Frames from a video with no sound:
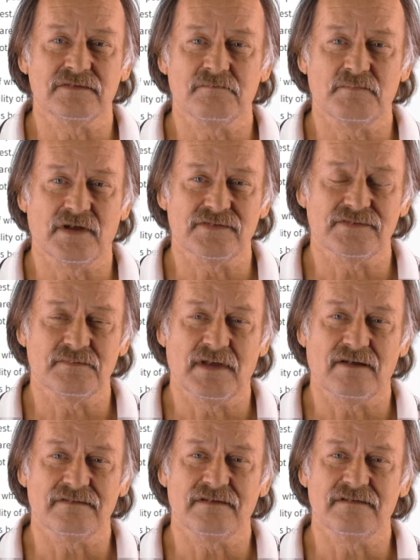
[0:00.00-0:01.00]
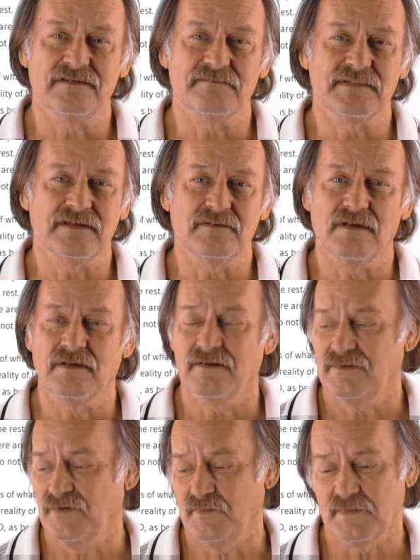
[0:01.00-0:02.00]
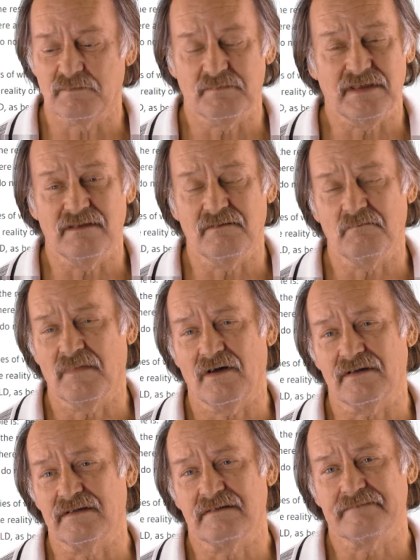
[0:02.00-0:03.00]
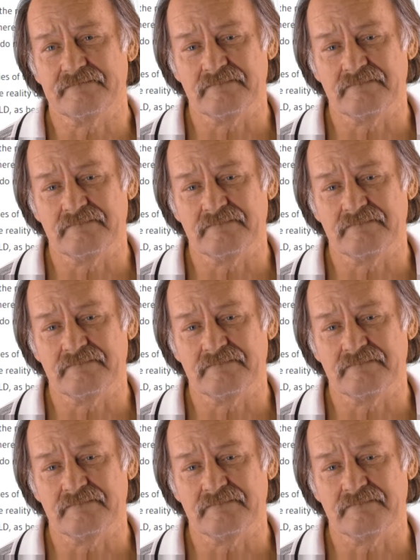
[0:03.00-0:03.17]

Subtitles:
and buts about a living human being body